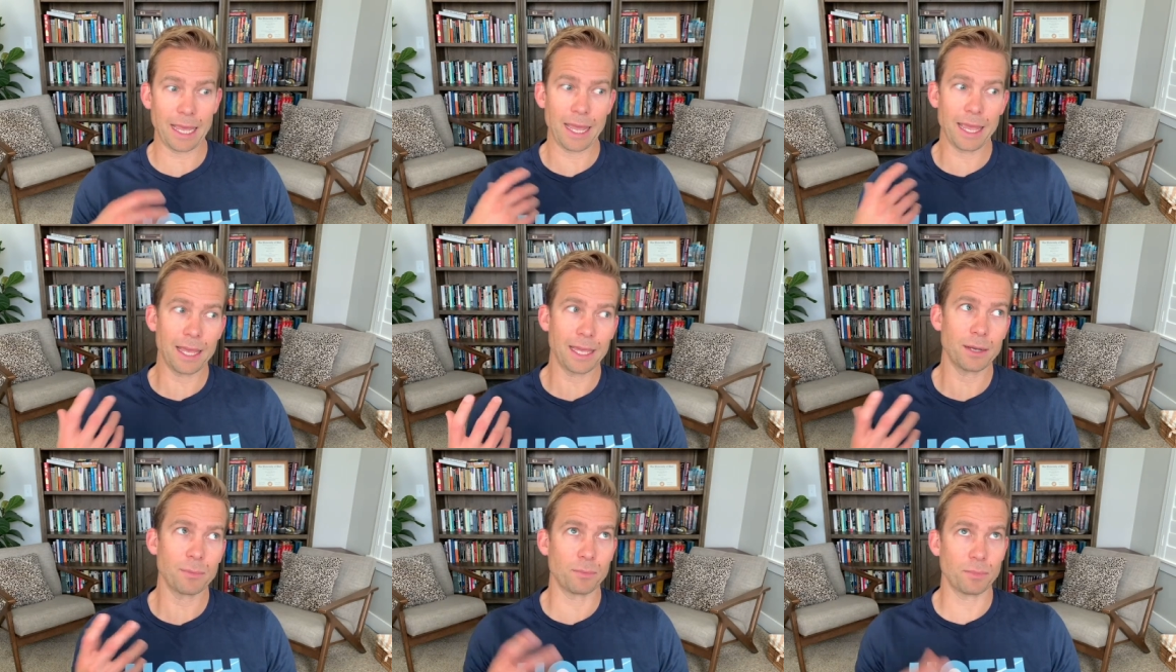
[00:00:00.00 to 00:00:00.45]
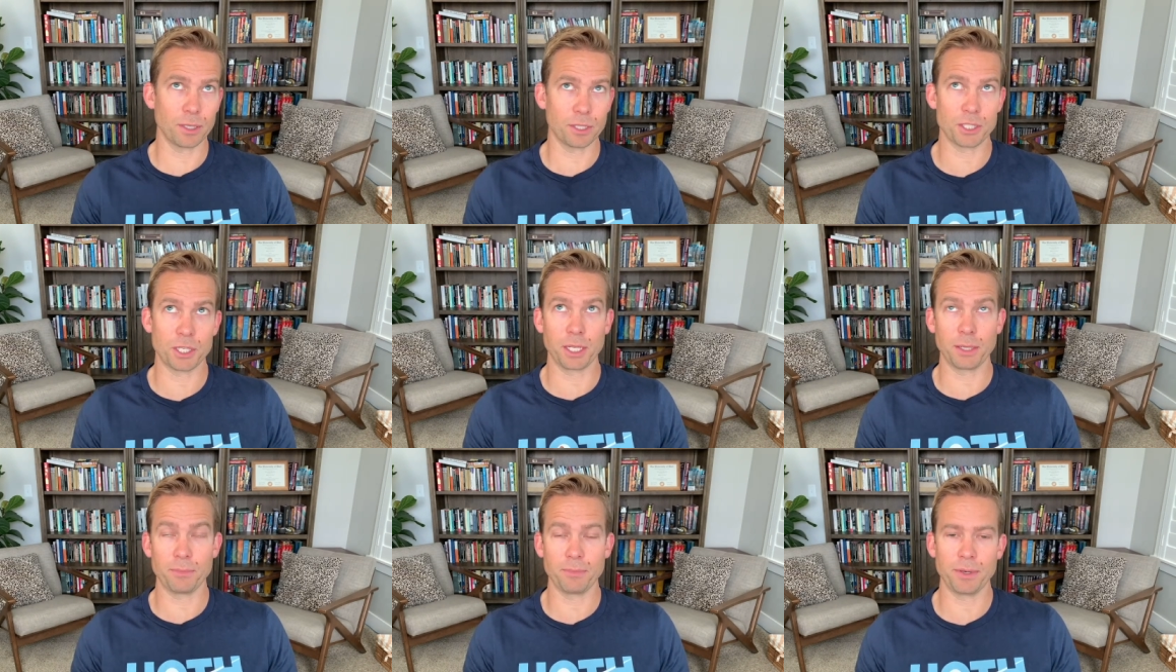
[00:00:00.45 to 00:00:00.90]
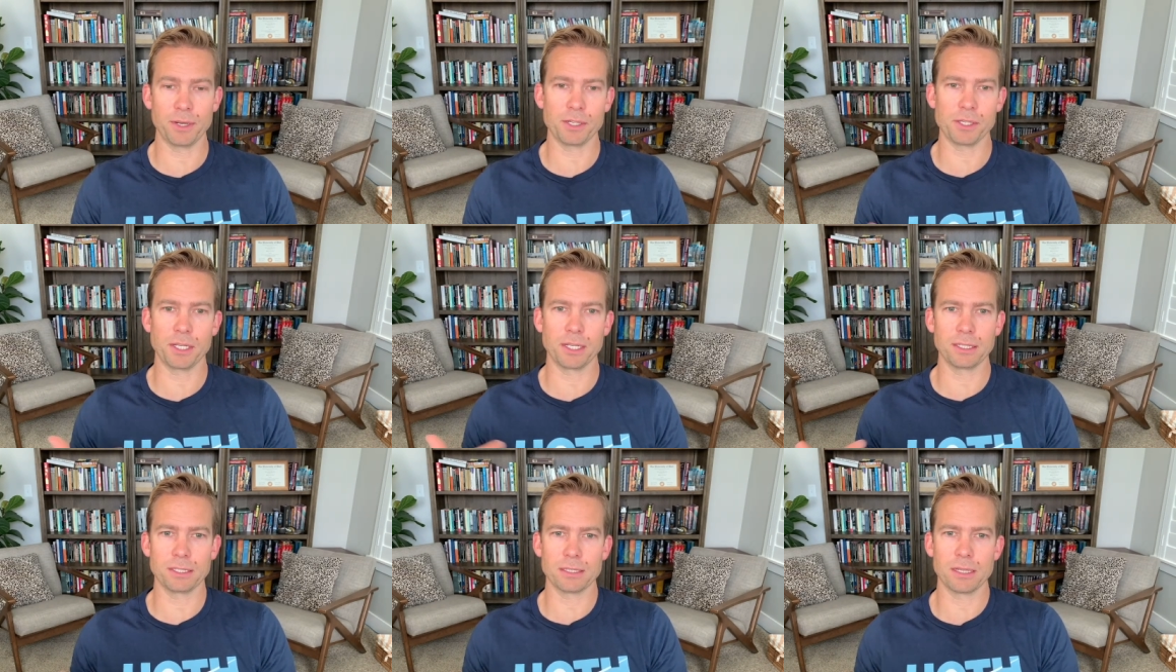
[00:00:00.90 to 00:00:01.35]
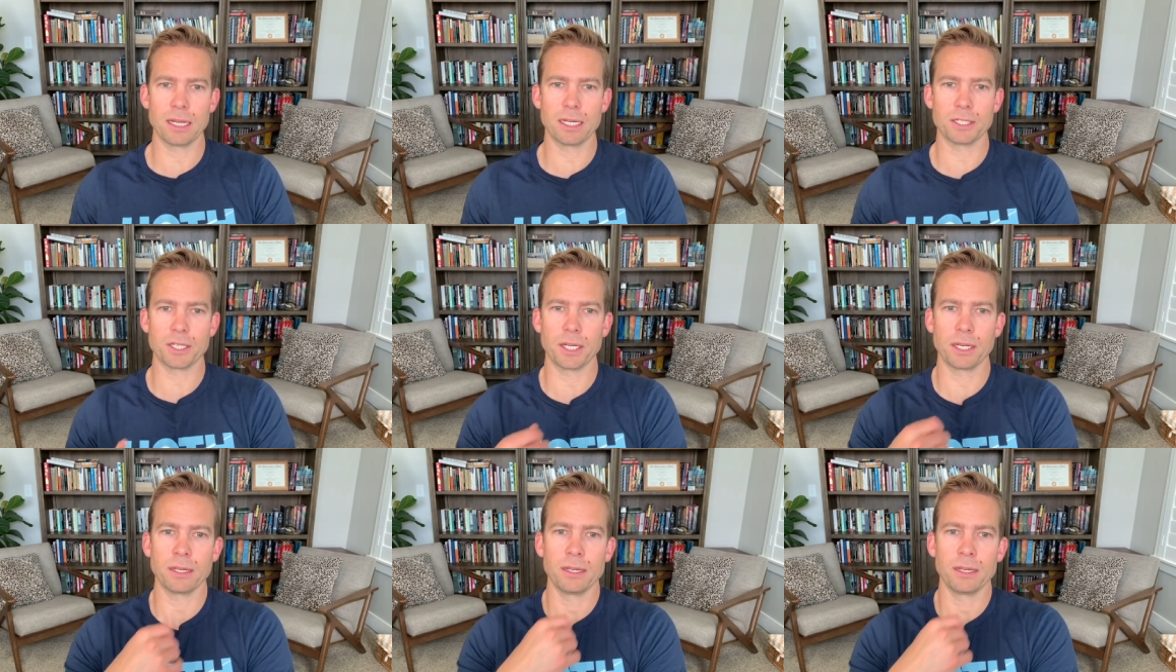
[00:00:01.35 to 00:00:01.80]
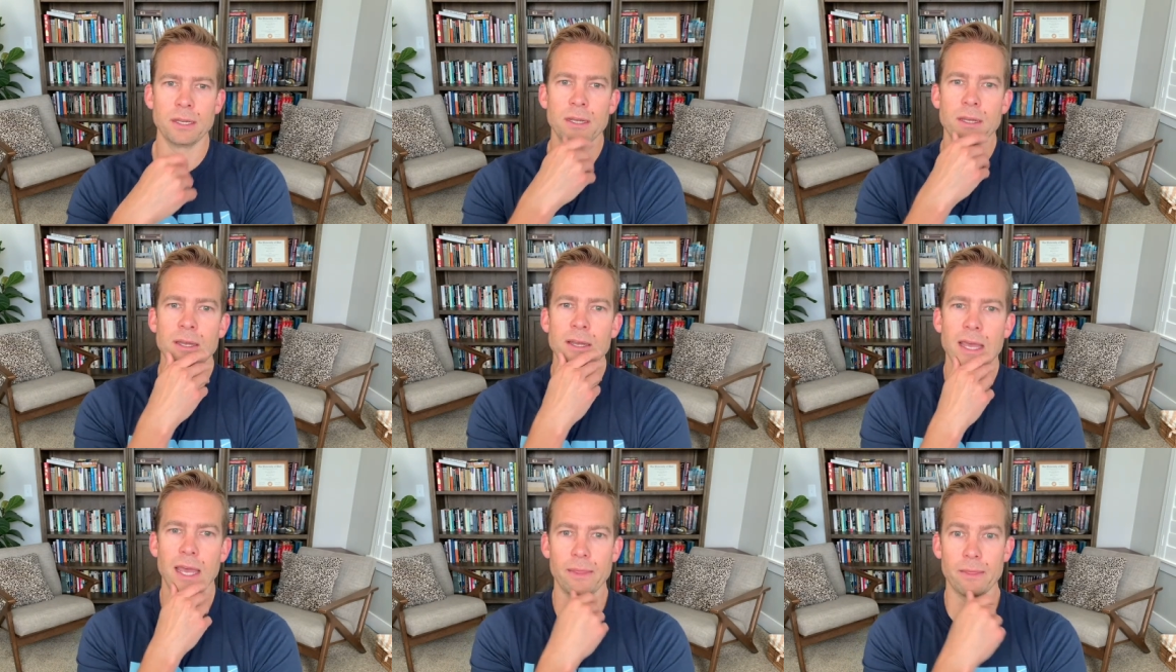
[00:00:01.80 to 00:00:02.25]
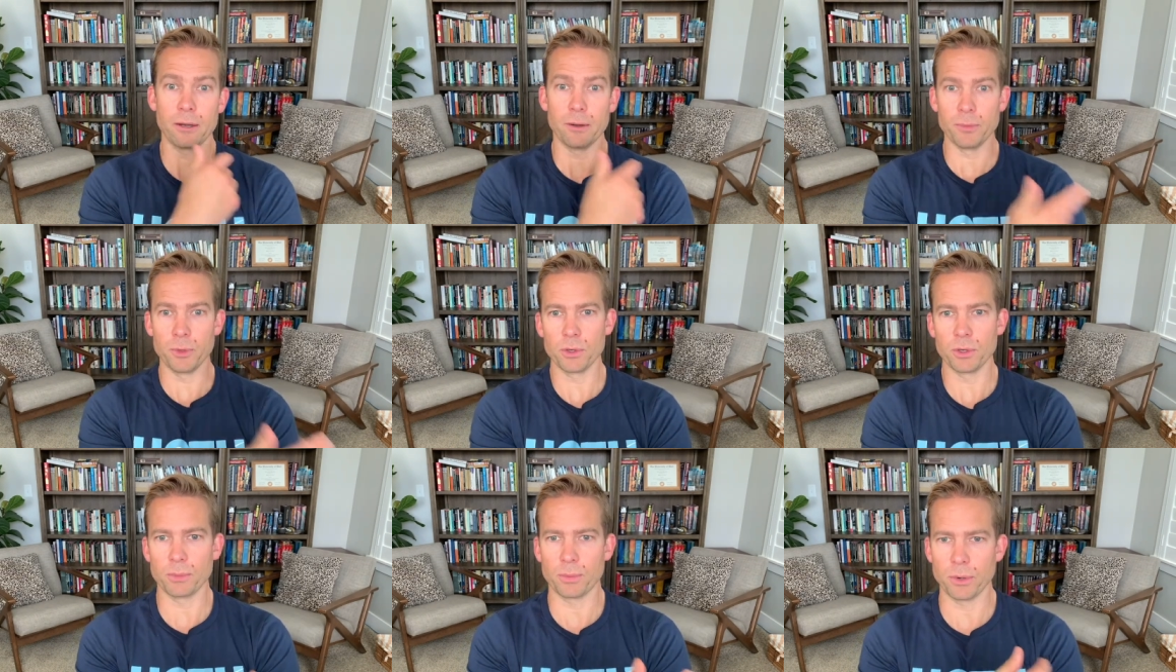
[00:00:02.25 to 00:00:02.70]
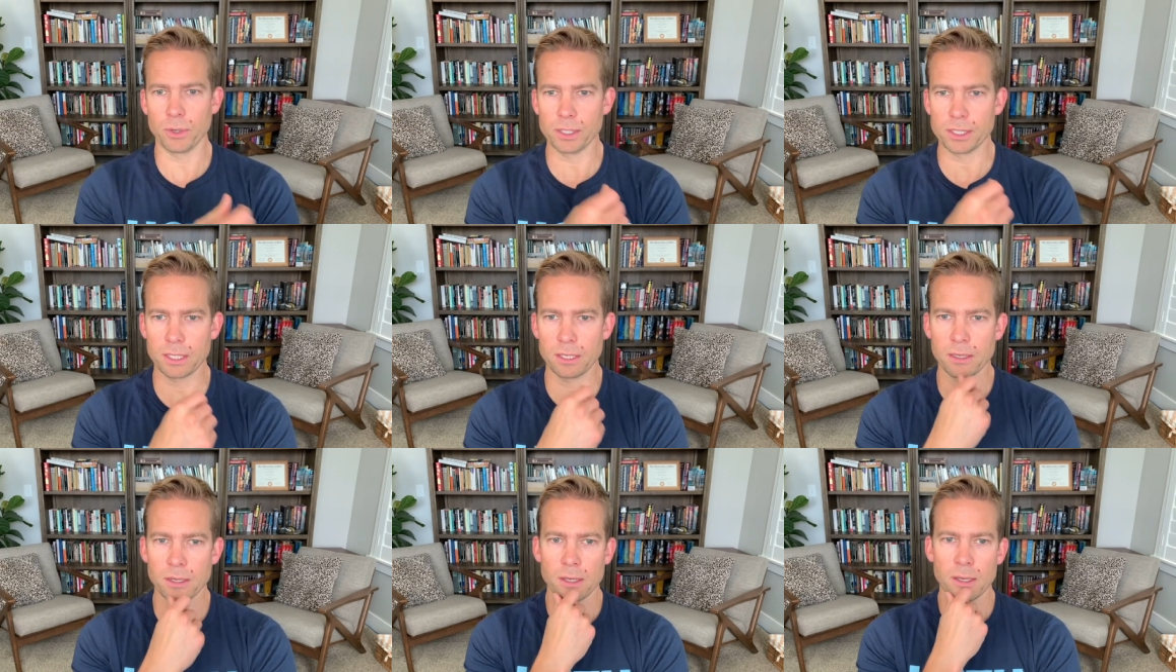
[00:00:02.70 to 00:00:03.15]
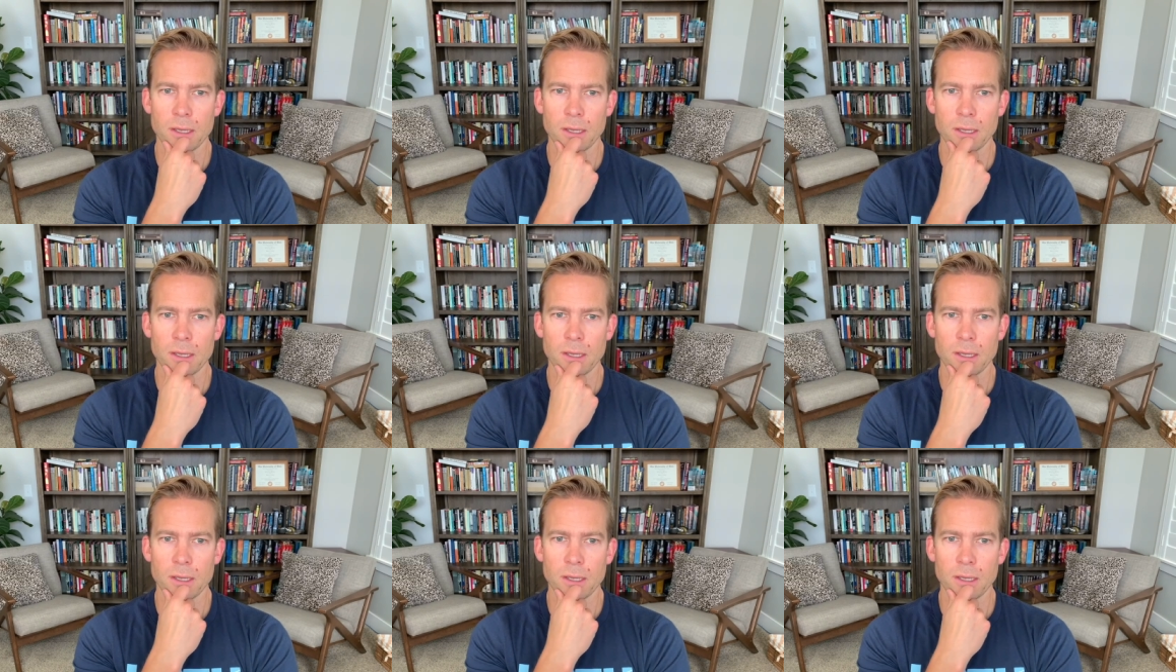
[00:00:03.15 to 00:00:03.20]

and bludgeoning, piercing, and slashing, and they're immune to poison.